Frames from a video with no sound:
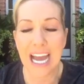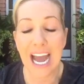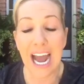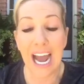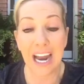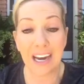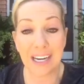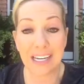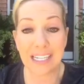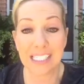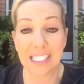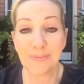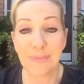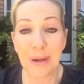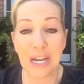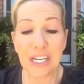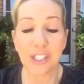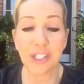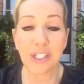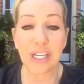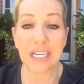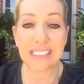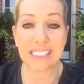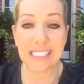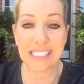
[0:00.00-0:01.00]
And then
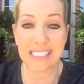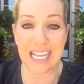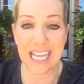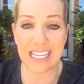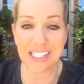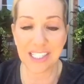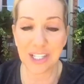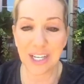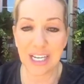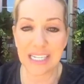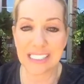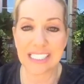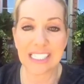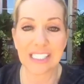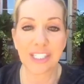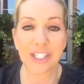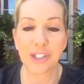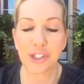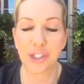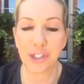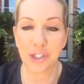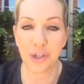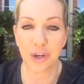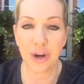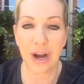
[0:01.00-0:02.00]
especially as this escalates into
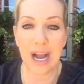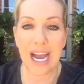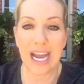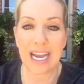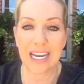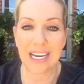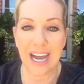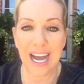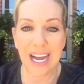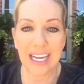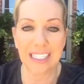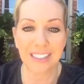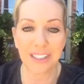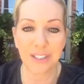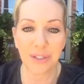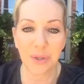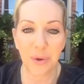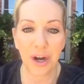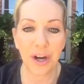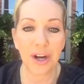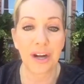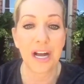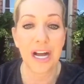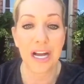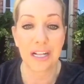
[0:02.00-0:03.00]
junior high and high
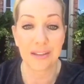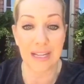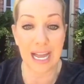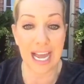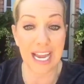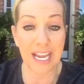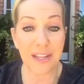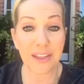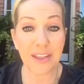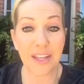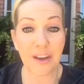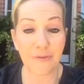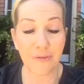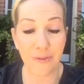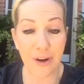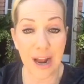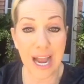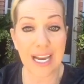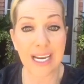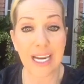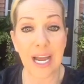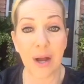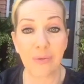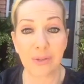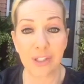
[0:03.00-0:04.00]
school, like the
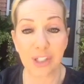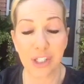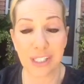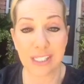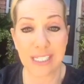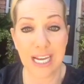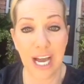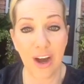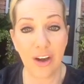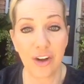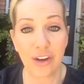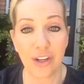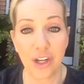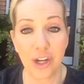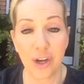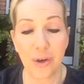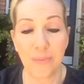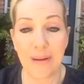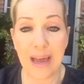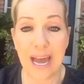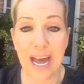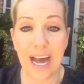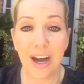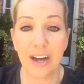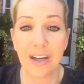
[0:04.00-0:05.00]
friend I was just telling you
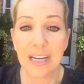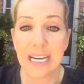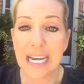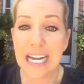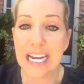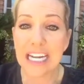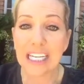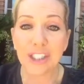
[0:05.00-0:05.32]
about,